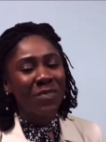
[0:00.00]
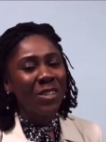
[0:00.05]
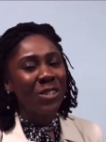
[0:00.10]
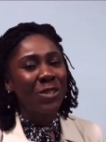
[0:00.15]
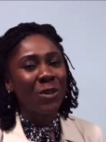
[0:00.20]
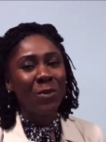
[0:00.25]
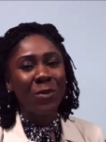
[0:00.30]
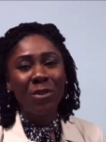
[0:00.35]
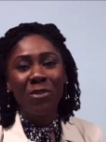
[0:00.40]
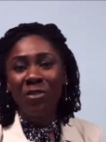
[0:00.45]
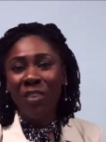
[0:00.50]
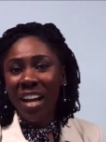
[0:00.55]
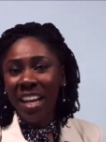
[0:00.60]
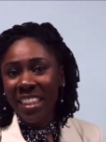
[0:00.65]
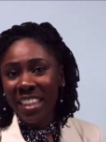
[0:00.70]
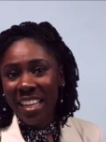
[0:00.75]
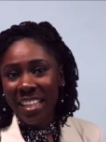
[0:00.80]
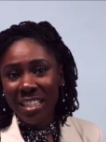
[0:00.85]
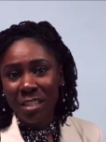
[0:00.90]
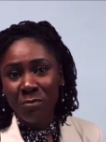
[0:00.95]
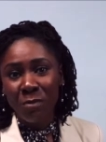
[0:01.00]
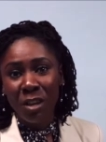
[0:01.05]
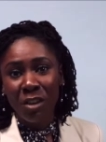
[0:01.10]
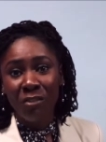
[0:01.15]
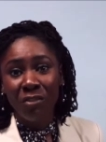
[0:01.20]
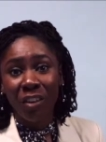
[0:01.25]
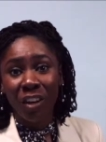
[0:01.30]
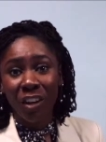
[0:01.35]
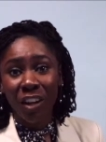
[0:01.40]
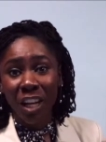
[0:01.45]
So we find that to be
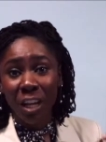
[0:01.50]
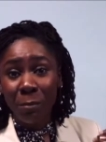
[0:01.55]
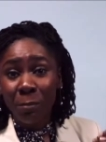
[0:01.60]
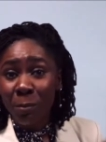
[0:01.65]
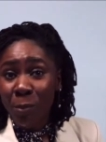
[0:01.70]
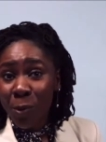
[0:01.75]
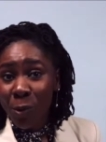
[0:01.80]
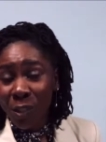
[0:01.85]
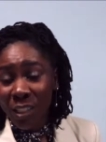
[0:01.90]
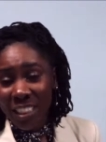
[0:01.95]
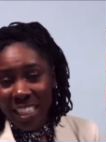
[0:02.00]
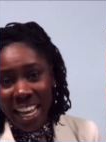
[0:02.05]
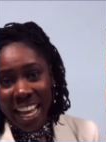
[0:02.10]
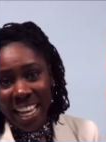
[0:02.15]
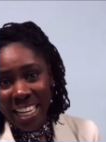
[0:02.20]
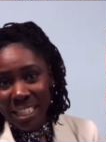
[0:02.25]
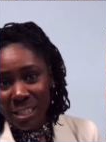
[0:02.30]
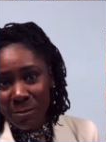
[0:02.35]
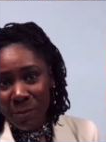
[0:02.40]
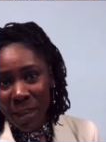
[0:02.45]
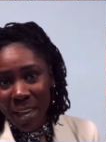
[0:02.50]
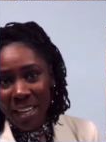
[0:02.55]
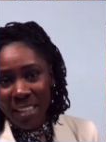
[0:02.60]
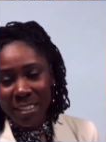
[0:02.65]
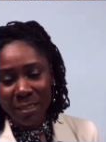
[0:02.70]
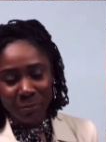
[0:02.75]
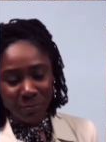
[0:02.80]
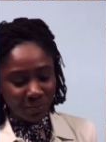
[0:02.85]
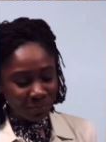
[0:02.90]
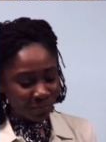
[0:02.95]
a very important aspect